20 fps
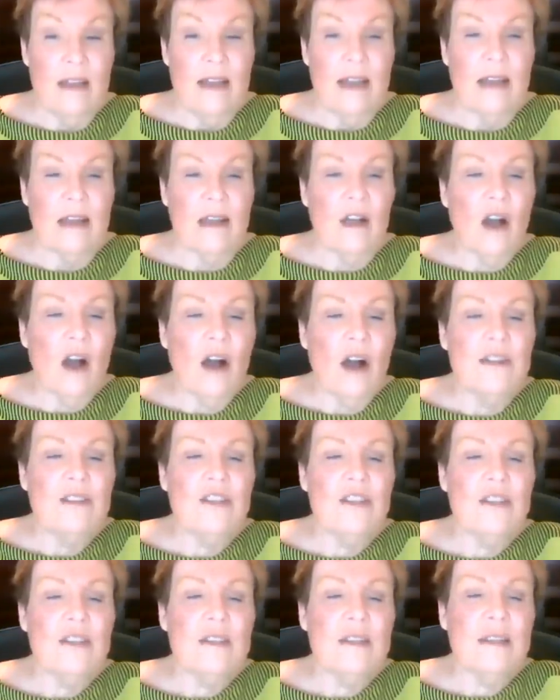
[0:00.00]
and
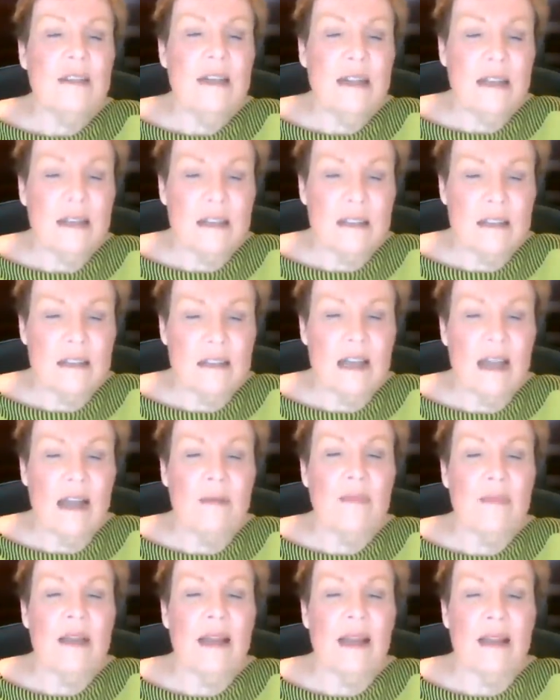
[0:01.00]
consciously
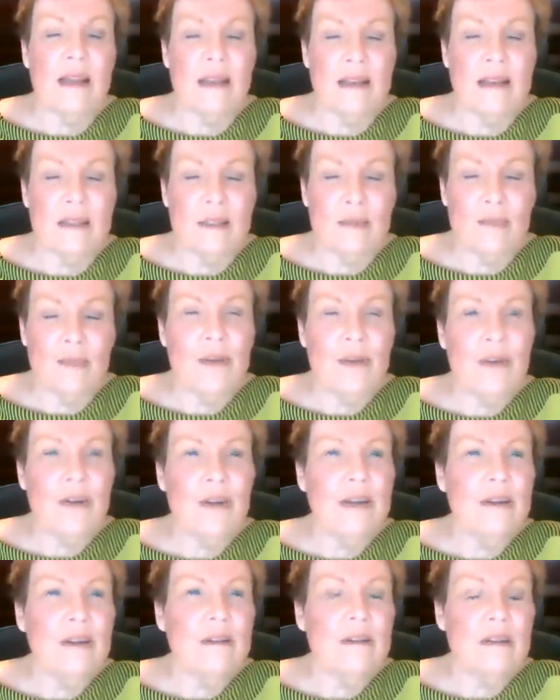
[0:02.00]
examine and
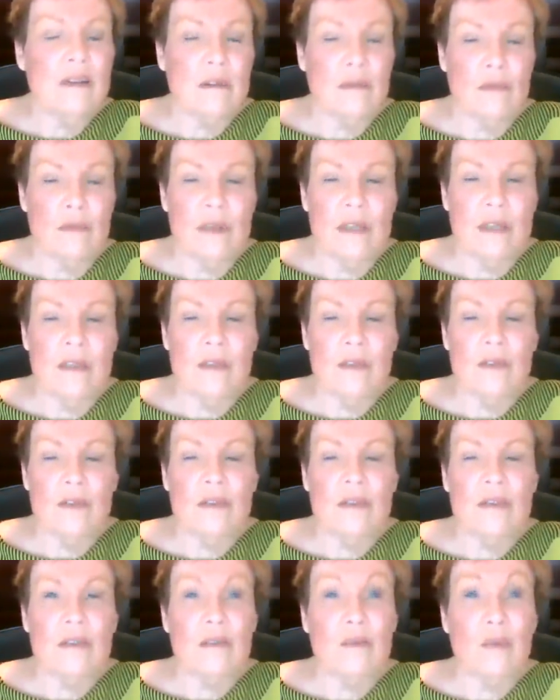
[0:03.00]
experience the
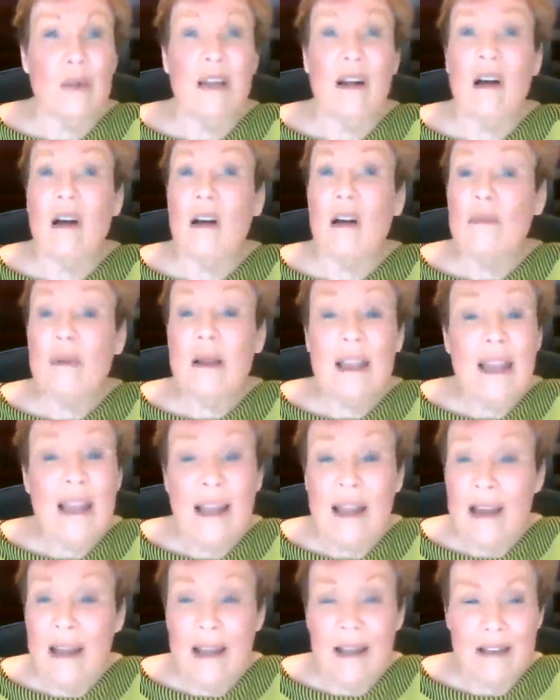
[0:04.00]
resources we already
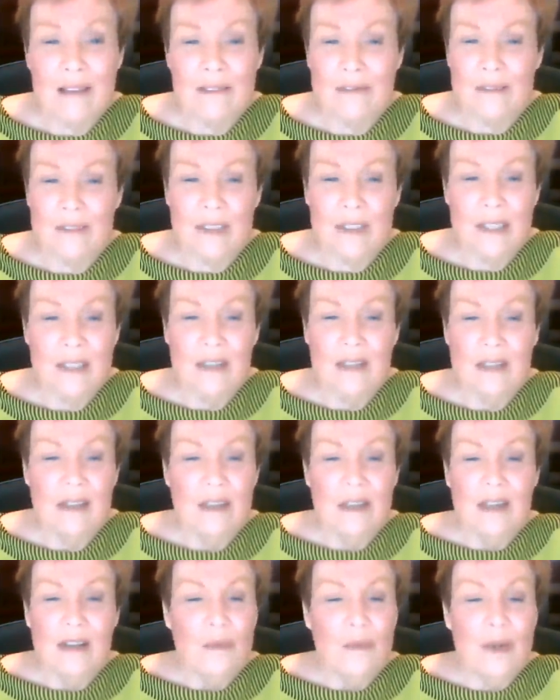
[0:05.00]
have,
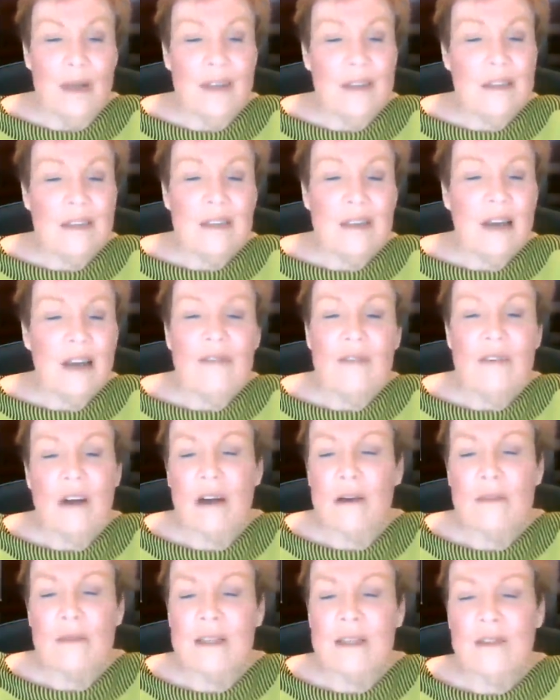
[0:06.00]
we discover
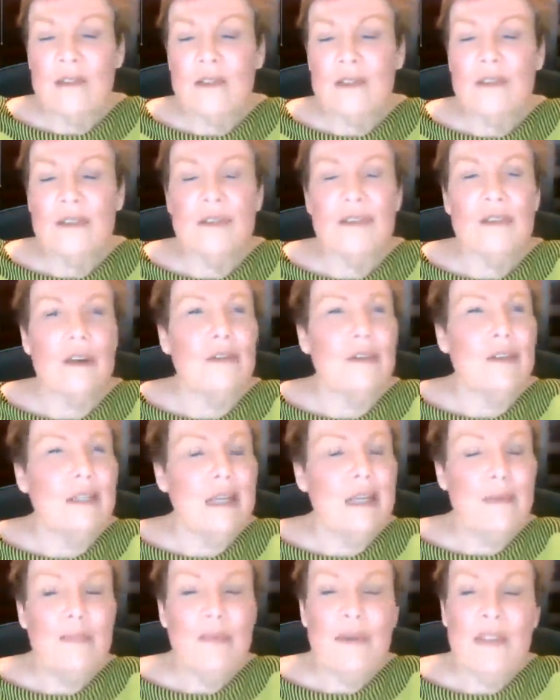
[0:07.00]
our resources are
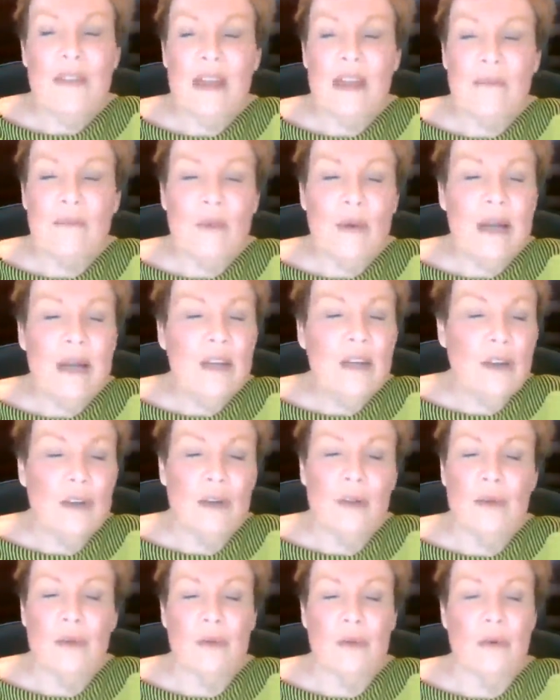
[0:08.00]
deeper than we
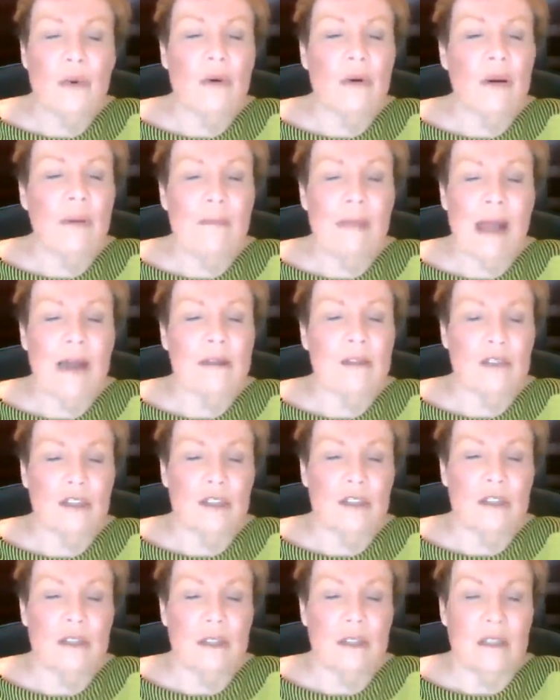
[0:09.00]
knew or
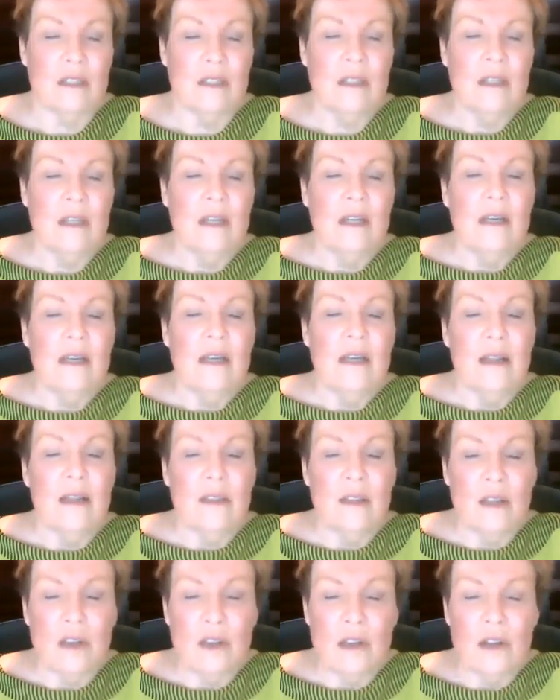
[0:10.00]
imagined. In
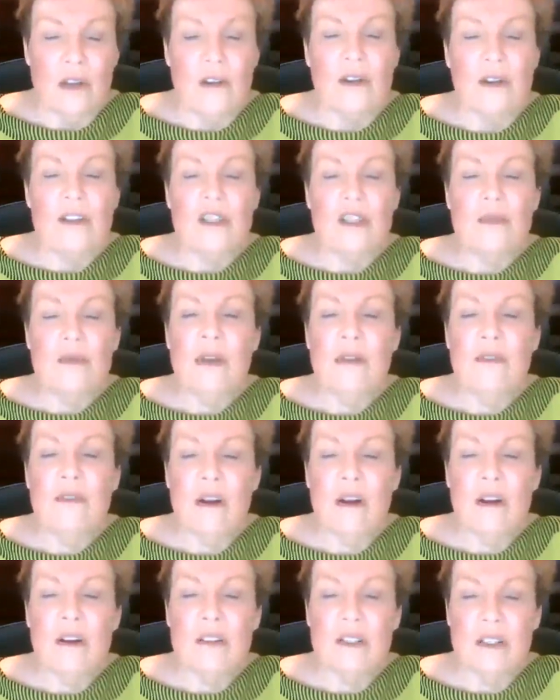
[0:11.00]
the nourishment of
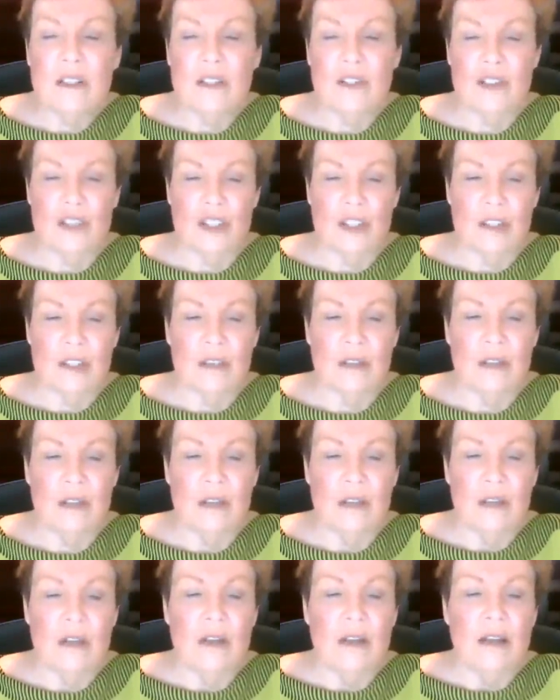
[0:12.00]
our attention,
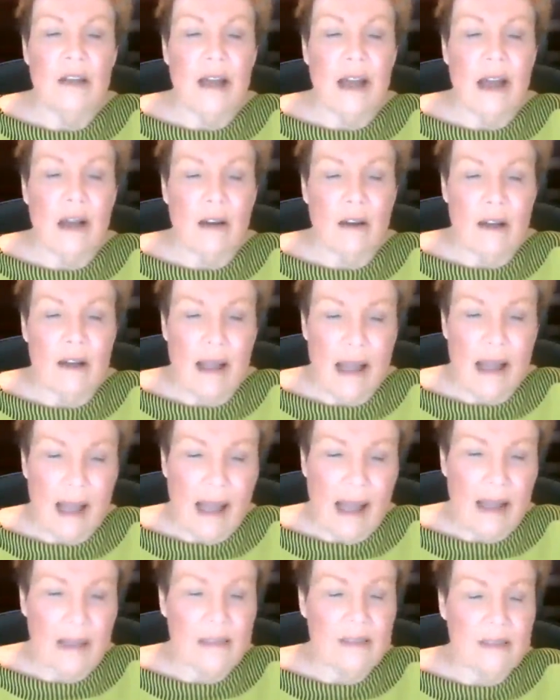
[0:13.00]
our
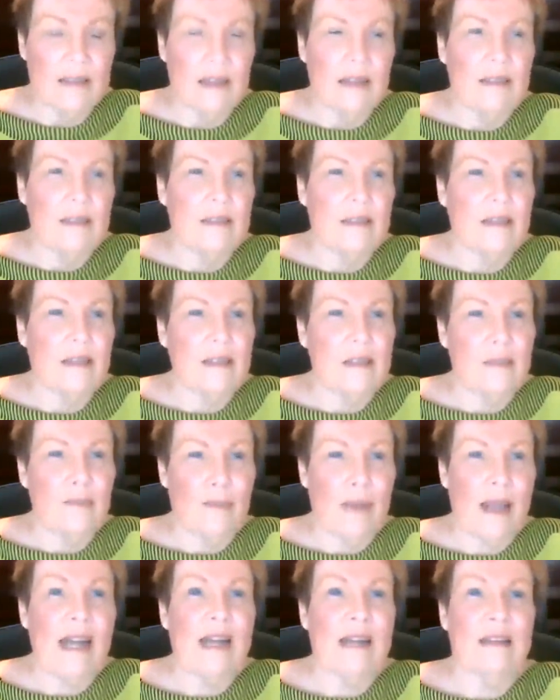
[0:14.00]
assets
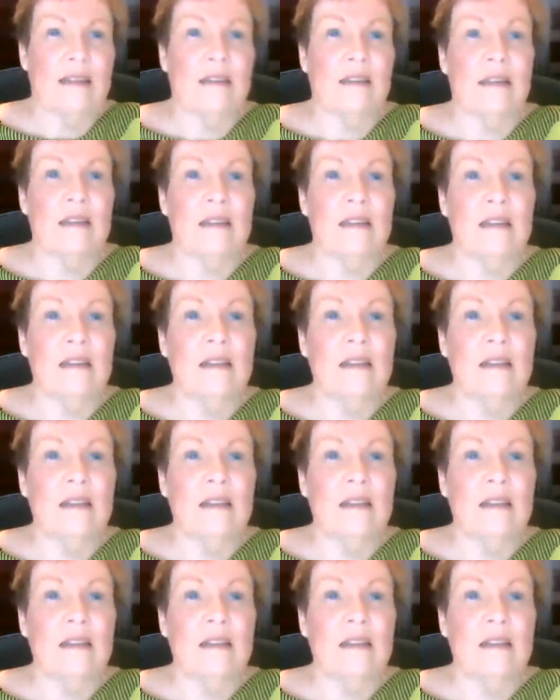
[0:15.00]
expand